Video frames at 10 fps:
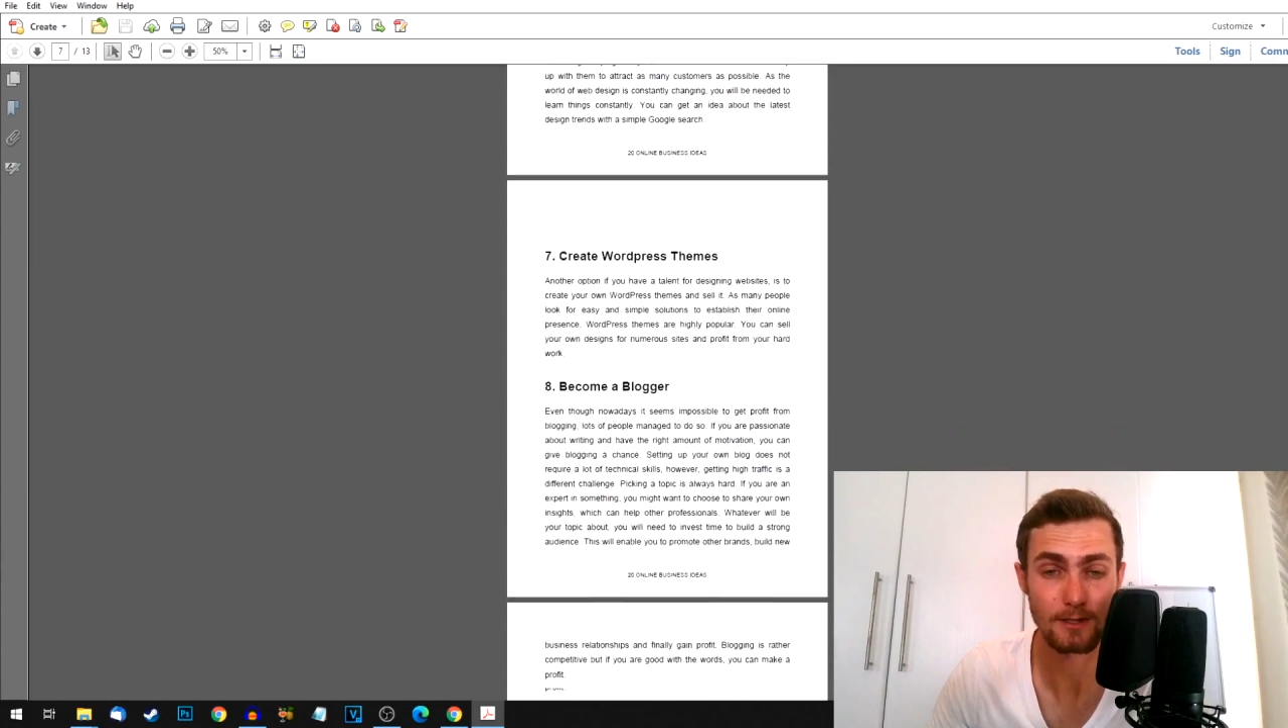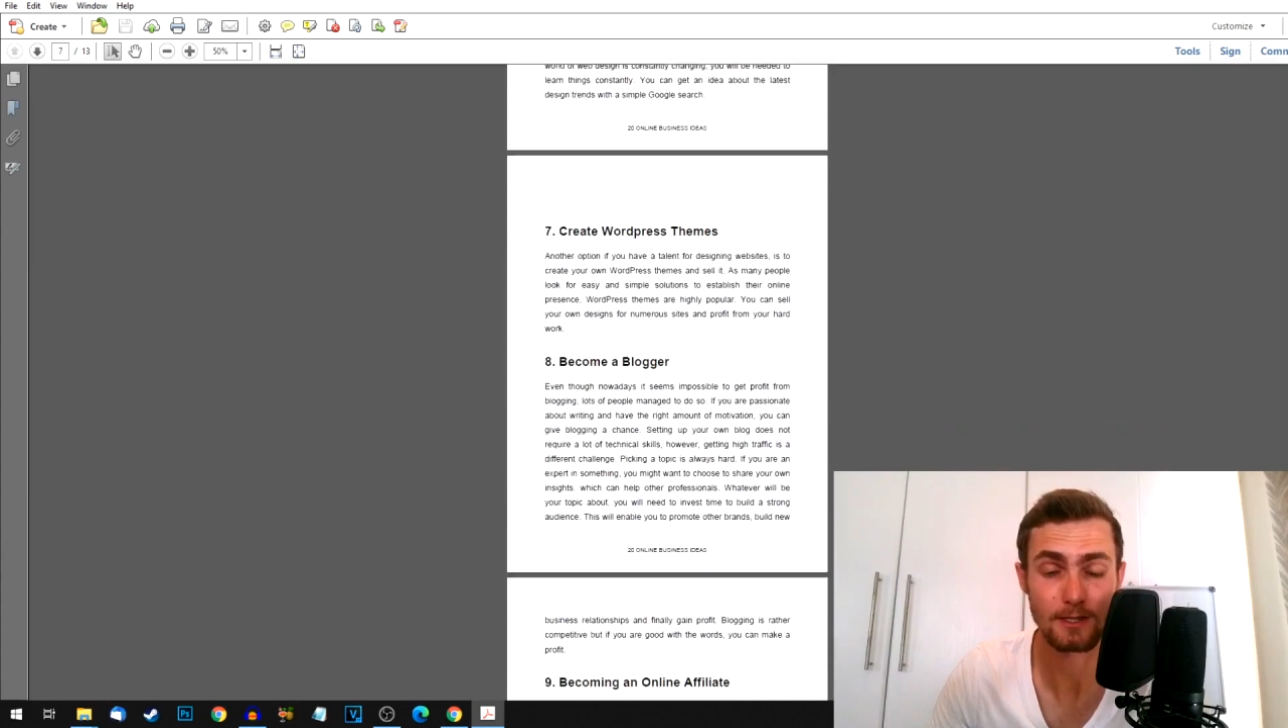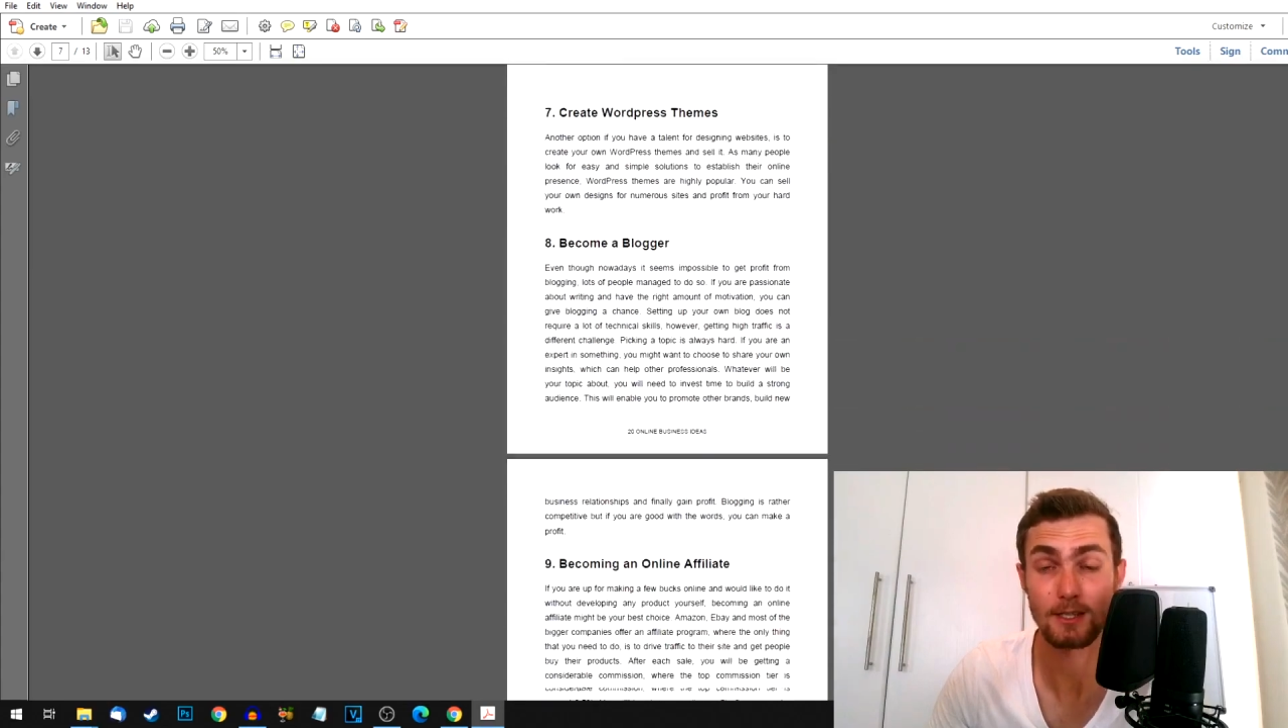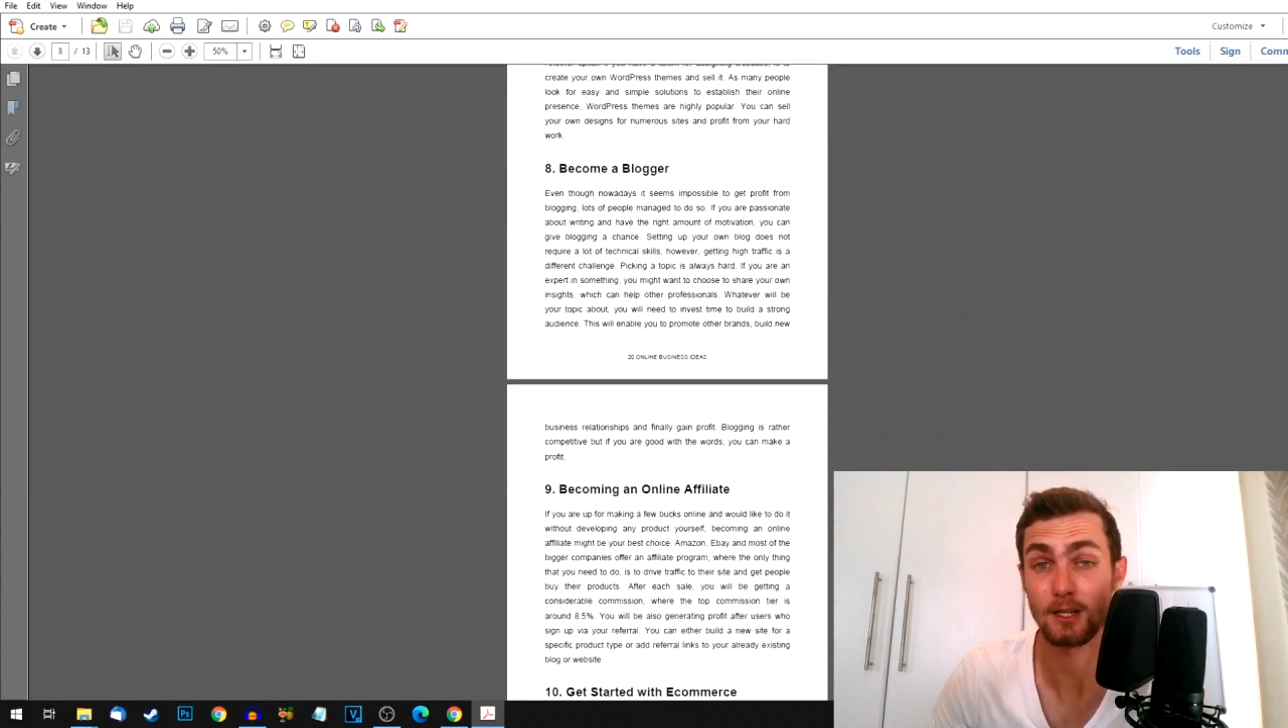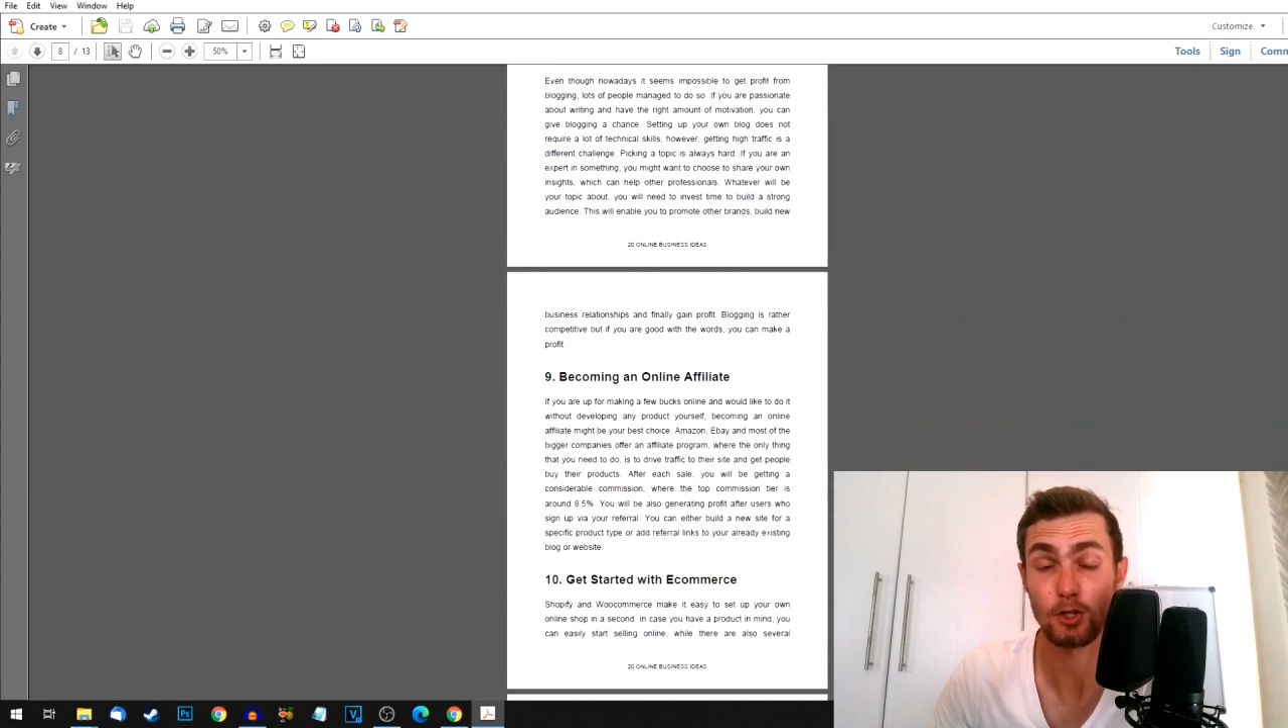
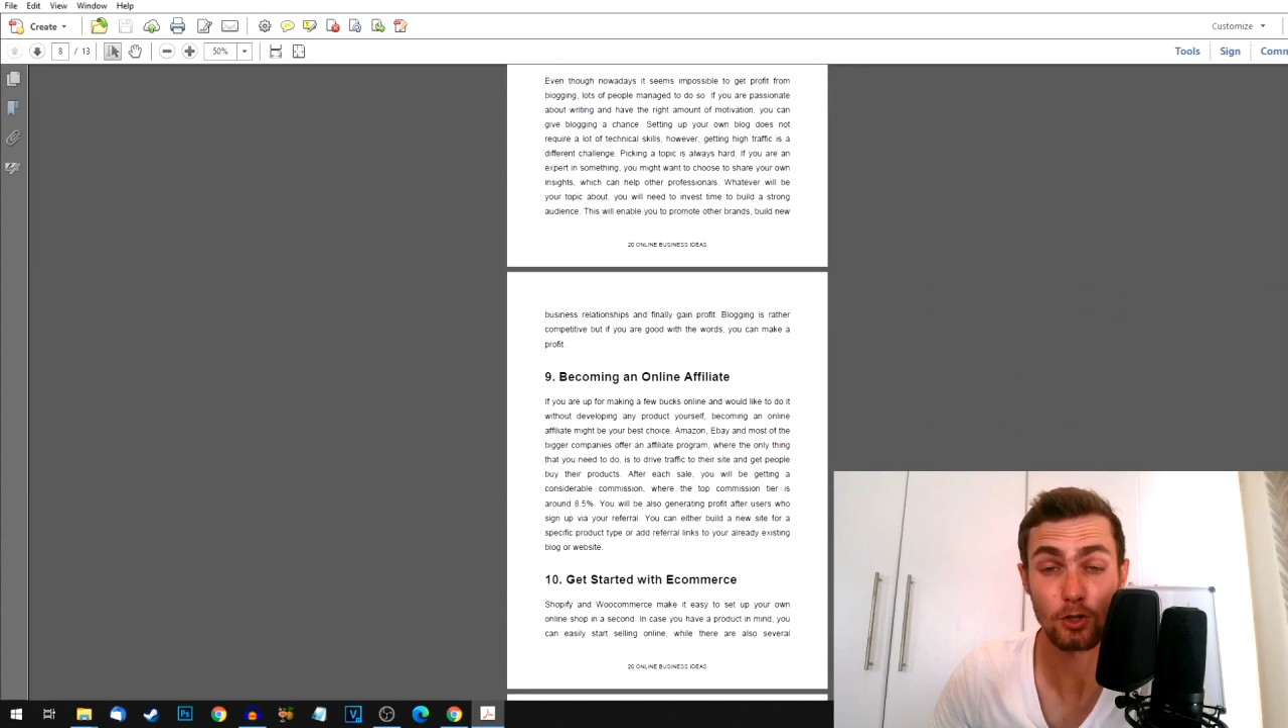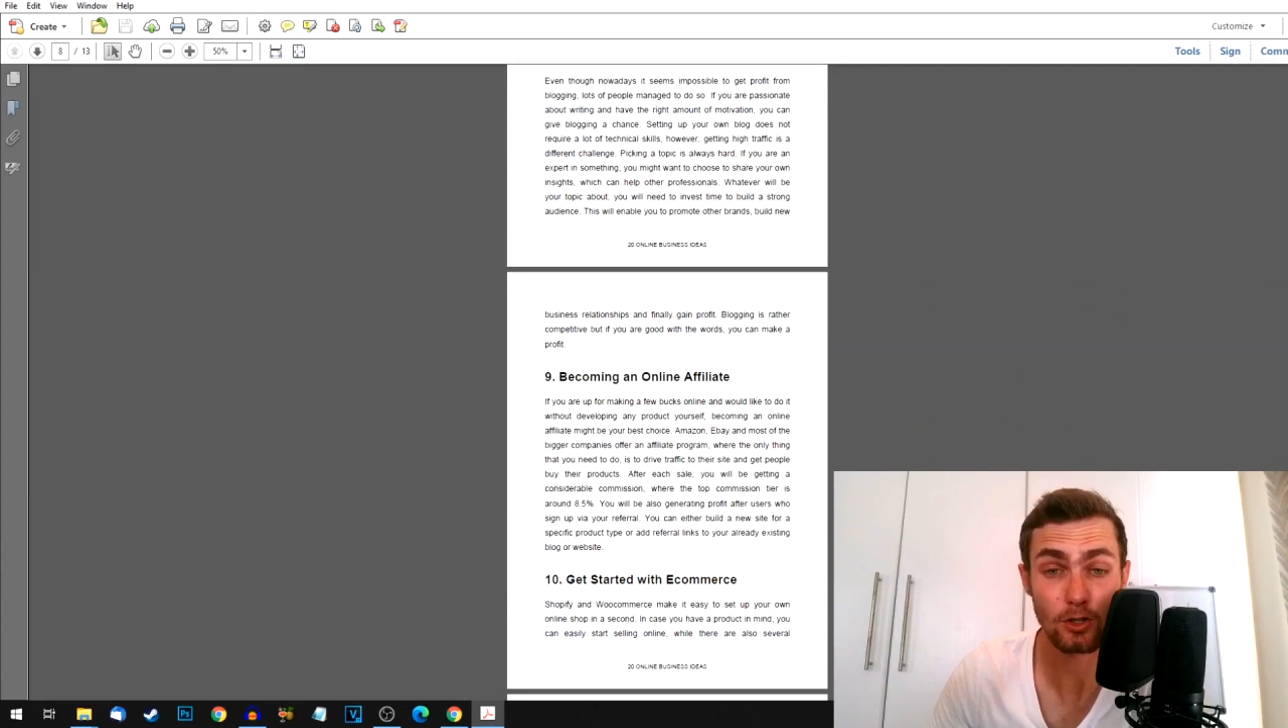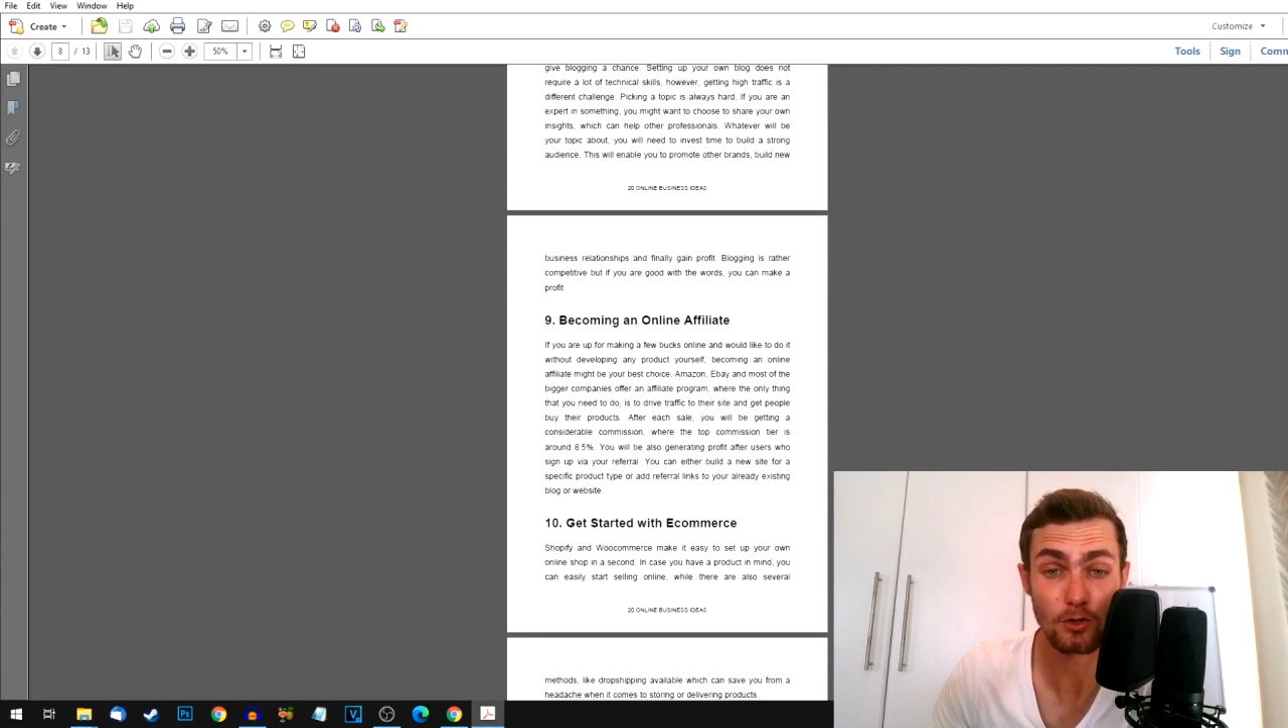that you can use